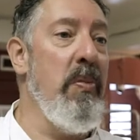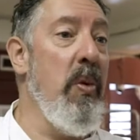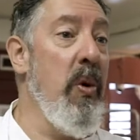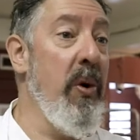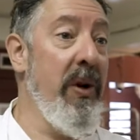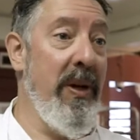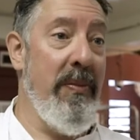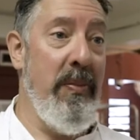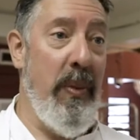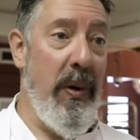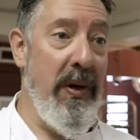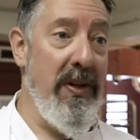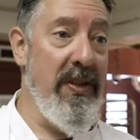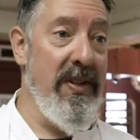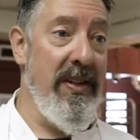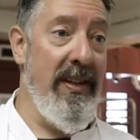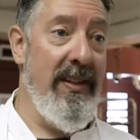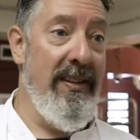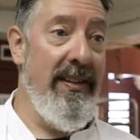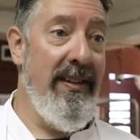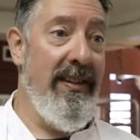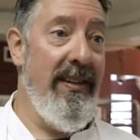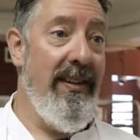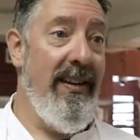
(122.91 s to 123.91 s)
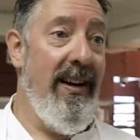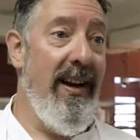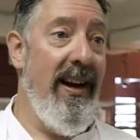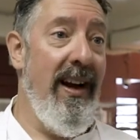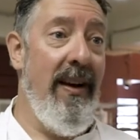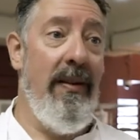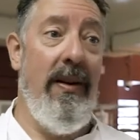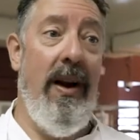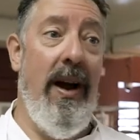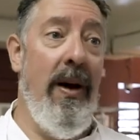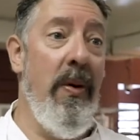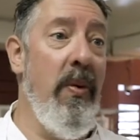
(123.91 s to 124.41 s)
a morning person.
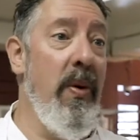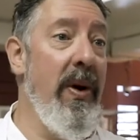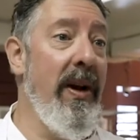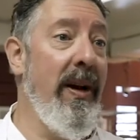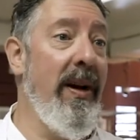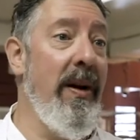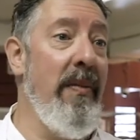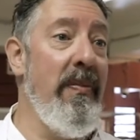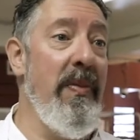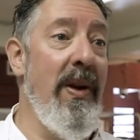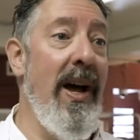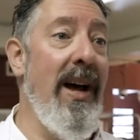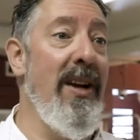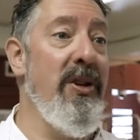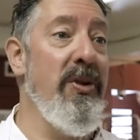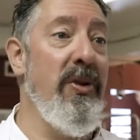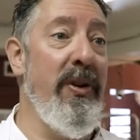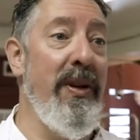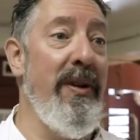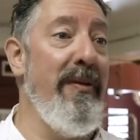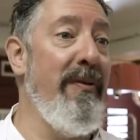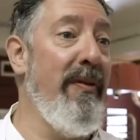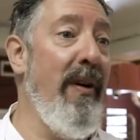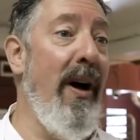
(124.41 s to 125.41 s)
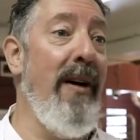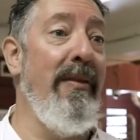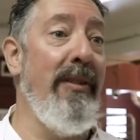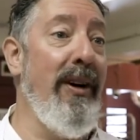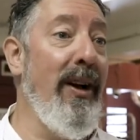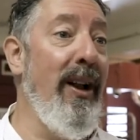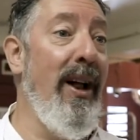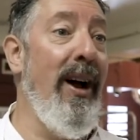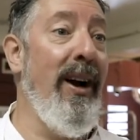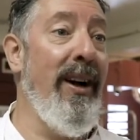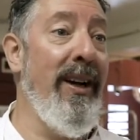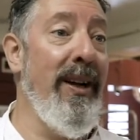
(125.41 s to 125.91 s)
I wake up naturally at 5
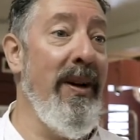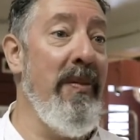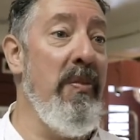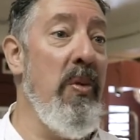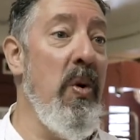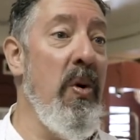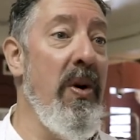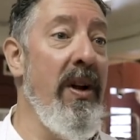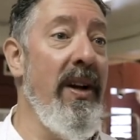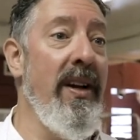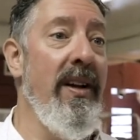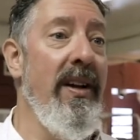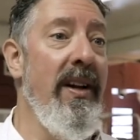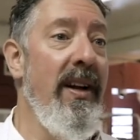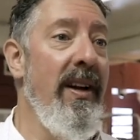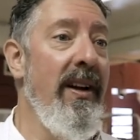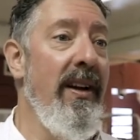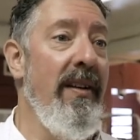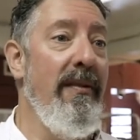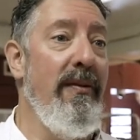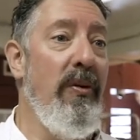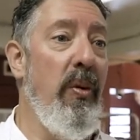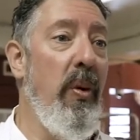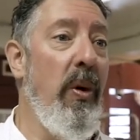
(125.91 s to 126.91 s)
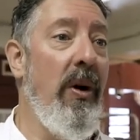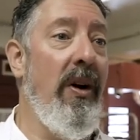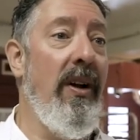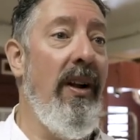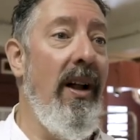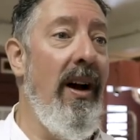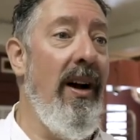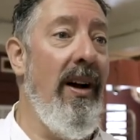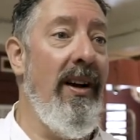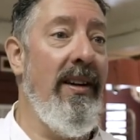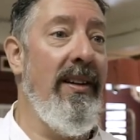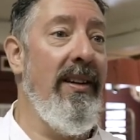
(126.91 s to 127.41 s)
o'clock in the morning, 4
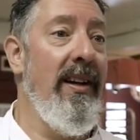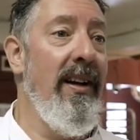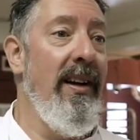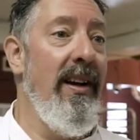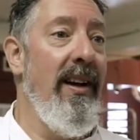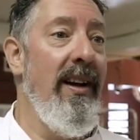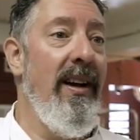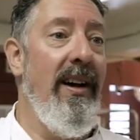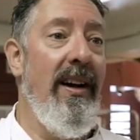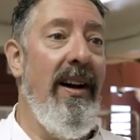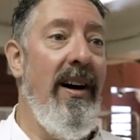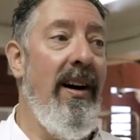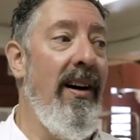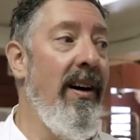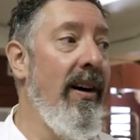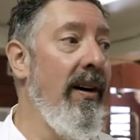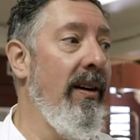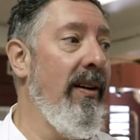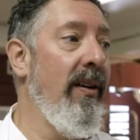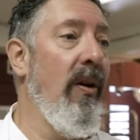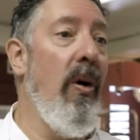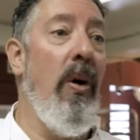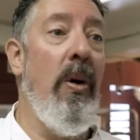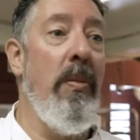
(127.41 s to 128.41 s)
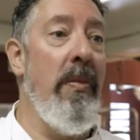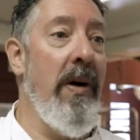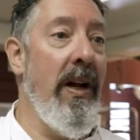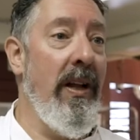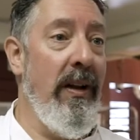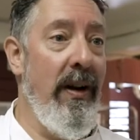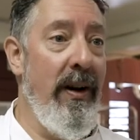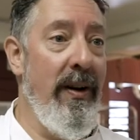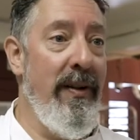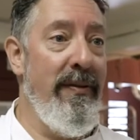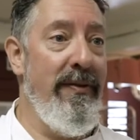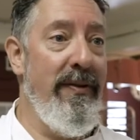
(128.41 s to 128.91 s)
o'clock, all my
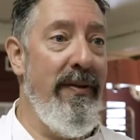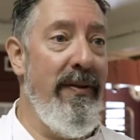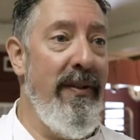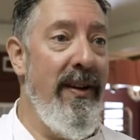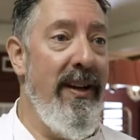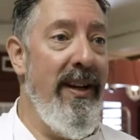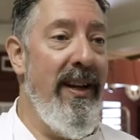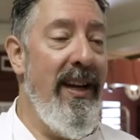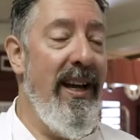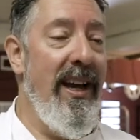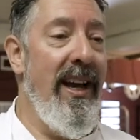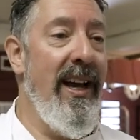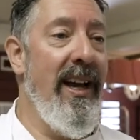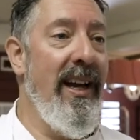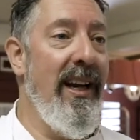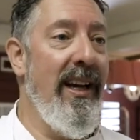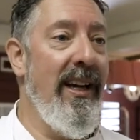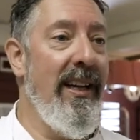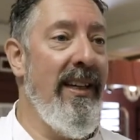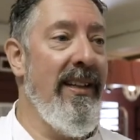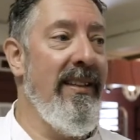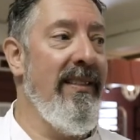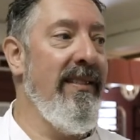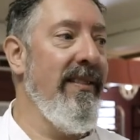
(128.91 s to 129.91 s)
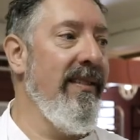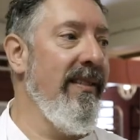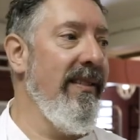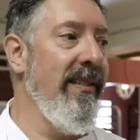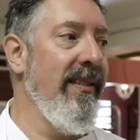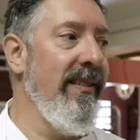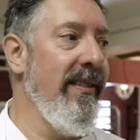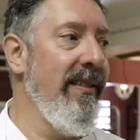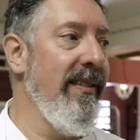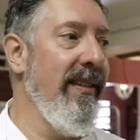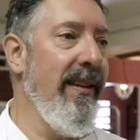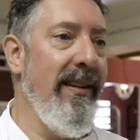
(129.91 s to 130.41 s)
life. And
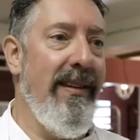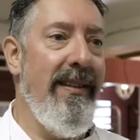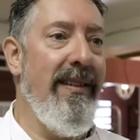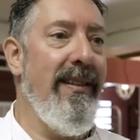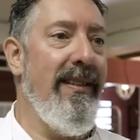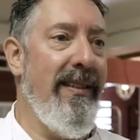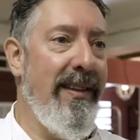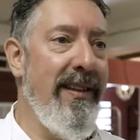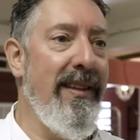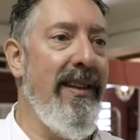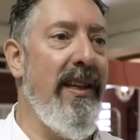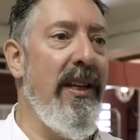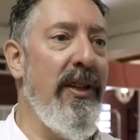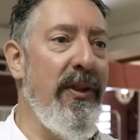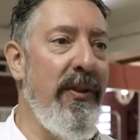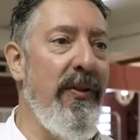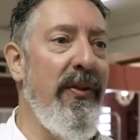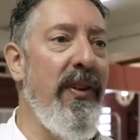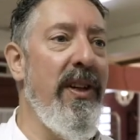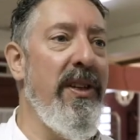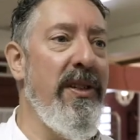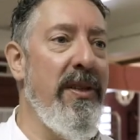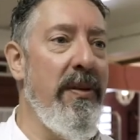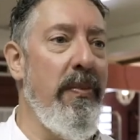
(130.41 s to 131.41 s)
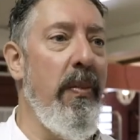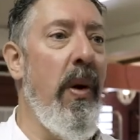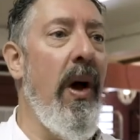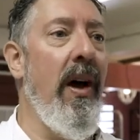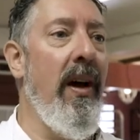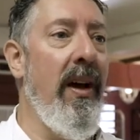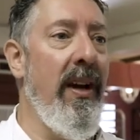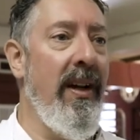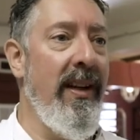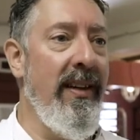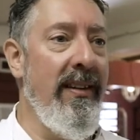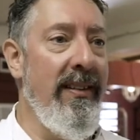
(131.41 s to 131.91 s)
this fits
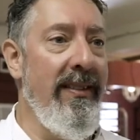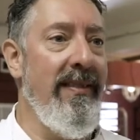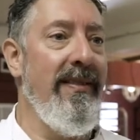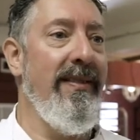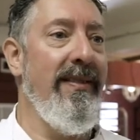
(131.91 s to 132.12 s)
my